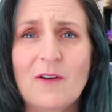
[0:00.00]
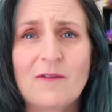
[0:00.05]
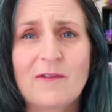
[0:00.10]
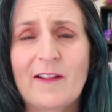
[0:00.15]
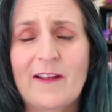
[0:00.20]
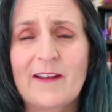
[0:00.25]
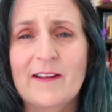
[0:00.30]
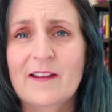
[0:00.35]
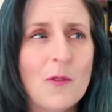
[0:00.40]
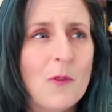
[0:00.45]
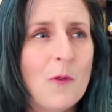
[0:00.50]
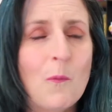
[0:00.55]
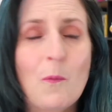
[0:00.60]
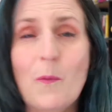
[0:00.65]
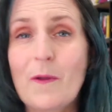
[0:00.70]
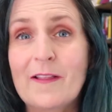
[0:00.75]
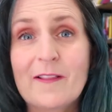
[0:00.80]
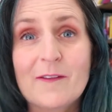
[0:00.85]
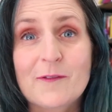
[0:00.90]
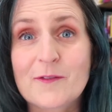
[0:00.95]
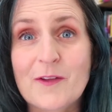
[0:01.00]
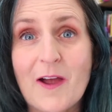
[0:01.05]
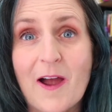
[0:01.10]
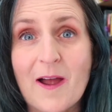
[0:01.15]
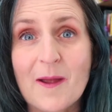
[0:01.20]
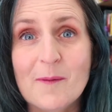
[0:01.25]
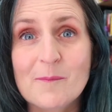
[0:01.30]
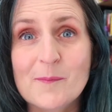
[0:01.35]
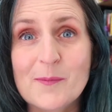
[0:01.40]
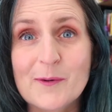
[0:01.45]
of like the Wheel of
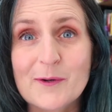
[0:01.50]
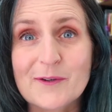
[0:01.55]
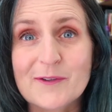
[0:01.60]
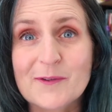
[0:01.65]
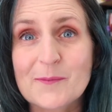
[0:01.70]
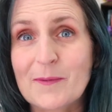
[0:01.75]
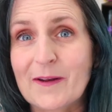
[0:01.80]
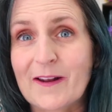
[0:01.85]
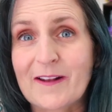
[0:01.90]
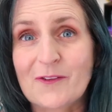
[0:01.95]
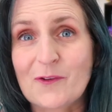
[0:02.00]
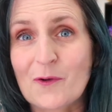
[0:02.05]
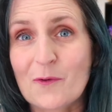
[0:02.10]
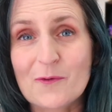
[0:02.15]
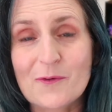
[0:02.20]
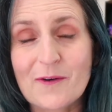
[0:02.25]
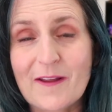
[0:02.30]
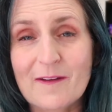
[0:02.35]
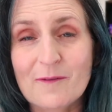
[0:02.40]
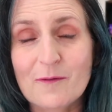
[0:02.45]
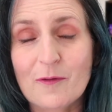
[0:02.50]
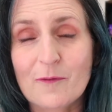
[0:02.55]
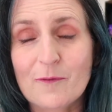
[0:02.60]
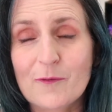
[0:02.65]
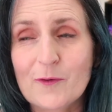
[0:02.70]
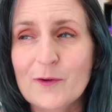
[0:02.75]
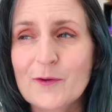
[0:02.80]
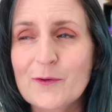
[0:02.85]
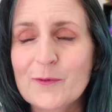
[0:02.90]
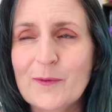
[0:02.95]
Time books, but I don't have the
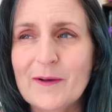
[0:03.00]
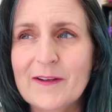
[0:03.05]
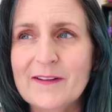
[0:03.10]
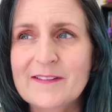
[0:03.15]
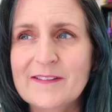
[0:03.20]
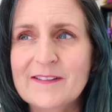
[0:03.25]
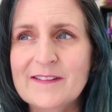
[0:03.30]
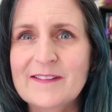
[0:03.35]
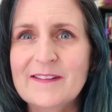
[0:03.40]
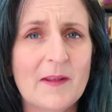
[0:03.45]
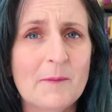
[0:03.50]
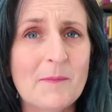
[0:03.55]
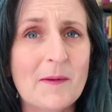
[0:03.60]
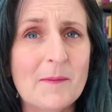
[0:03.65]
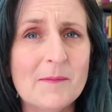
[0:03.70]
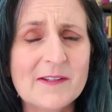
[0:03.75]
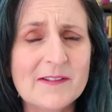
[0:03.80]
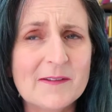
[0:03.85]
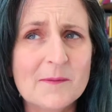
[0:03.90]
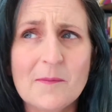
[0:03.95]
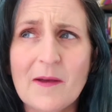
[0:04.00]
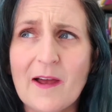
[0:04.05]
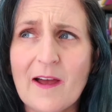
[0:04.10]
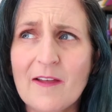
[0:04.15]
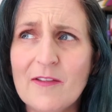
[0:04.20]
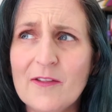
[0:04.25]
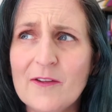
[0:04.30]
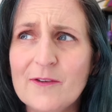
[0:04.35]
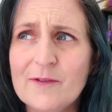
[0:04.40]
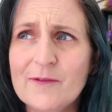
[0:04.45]
first ones, and maybe some
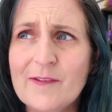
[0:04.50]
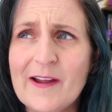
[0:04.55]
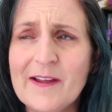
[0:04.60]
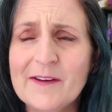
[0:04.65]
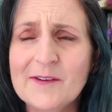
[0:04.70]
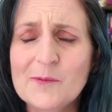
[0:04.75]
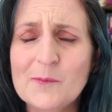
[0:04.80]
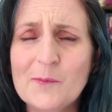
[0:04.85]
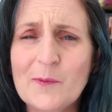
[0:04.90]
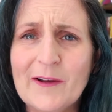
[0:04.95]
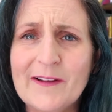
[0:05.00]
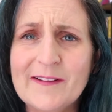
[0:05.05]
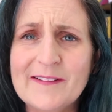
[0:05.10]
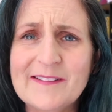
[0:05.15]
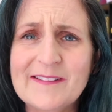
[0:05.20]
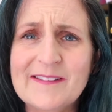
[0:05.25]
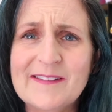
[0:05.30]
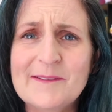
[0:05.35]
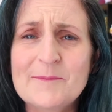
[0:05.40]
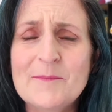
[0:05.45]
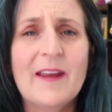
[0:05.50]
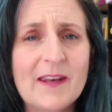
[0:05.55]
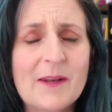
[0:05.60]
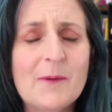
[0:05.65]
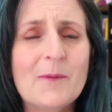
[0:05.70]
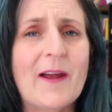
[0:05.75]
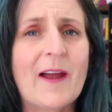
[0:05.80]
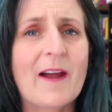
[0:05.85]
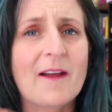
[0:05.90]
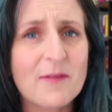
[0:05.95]
other random ones.
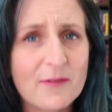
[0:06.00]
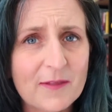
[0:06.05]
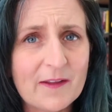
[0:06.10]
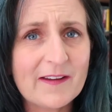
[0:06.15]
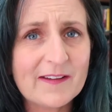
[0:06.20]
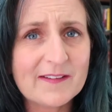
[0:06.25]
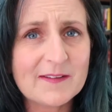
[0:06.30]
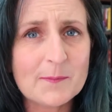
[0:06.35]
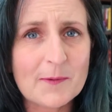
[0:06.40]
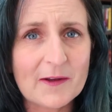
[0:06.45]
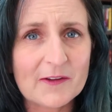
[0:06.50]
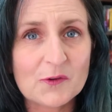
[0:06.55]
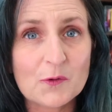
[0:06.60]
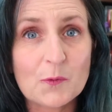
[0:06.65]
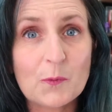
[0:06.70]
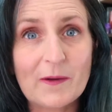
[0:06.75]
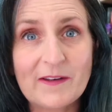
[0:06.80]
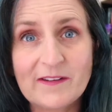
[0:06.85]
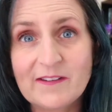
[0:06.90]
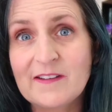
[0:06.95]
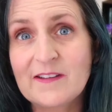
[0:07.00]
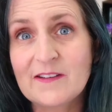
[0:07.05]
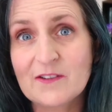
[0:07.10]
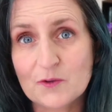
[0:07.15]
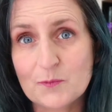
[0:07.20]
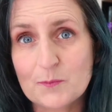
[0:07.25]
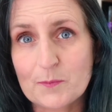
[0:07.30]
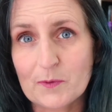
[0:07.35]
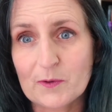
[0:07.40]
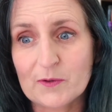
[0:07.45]
Anyway, I think it's about
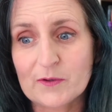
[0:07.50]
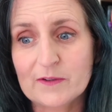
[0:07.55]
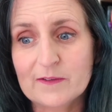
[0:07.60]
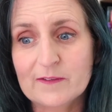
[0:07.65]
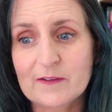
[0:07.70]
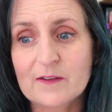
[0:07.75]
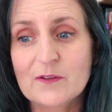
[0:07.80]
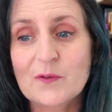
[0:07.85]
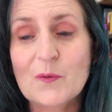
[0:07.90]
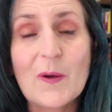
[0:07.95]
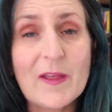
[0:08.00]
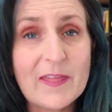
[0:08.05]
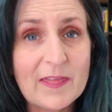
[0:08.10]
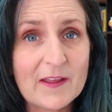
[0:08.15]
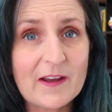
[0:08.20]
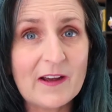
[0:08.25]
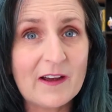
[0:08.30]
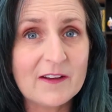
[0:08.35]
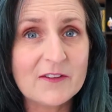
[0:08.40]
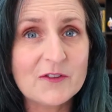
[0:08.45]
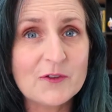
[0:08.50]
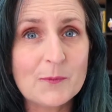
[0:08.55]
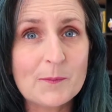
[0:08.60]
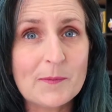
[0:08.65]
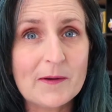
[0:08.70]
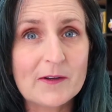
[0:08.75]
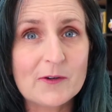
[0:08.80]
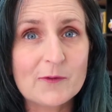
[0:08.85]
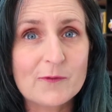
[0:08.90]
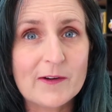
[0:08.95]
20-ish books. So I think I should
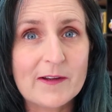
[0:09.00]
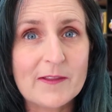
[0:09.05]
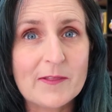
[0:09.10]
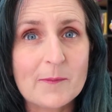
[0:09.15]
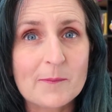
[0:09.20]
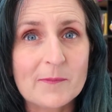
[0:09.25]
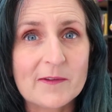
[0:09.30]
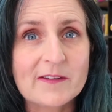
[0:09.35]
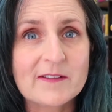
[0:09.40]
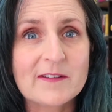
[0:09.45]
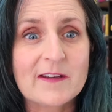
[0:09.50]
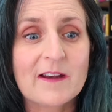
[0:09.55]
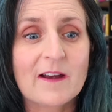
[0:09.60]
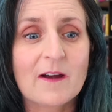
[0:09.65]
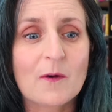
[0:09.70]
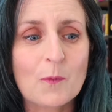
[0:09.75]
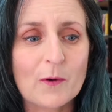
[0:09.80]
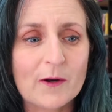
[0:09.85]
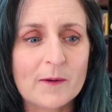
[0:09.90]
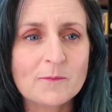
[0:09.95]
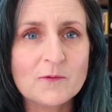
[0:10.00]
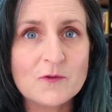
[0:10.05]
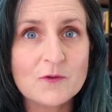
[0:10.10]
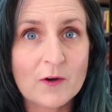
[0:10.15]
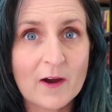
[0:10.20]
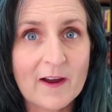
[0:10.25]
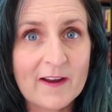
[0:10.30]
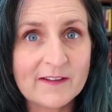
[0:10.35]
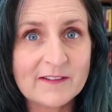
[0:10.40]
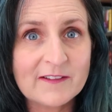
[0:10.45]
be able to read them this year. What I'm
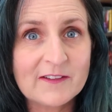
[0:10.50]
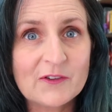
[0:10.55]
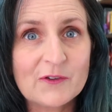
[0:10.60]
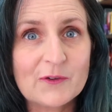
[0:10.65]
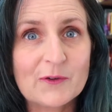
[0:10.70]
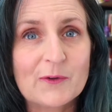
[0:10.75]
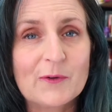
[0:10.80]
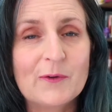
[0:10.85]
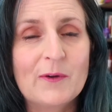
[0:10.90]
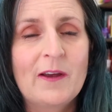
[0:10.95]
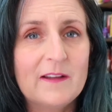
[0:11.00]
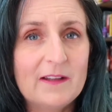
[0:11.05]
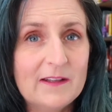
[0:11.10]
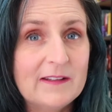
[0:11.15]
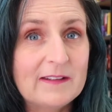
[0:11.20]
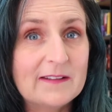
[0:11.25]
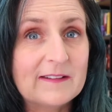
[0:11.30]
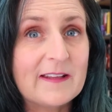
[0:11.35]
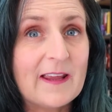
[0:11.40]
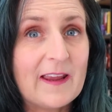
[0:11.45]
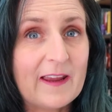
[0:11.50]
trying to do is